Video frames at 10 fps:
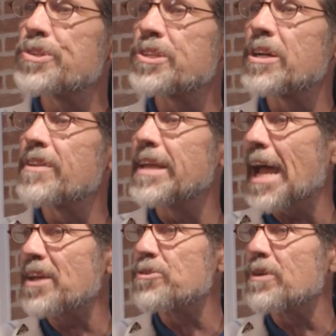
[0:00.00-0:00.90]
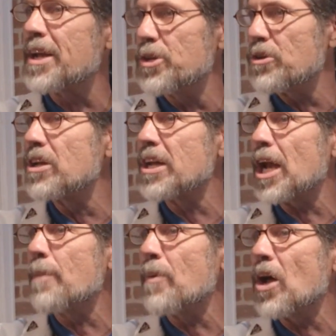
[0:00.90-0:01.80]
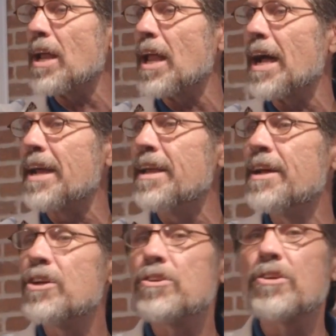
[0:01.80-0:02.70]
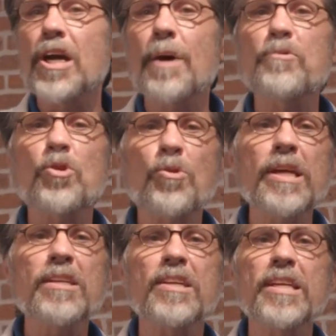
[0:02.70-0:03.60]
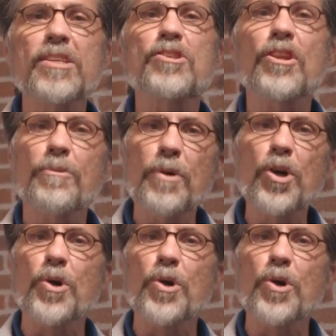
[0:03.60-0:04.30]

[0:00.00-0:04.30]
Roosa, the astronaut, and you can look it up online, took up tree seeds to the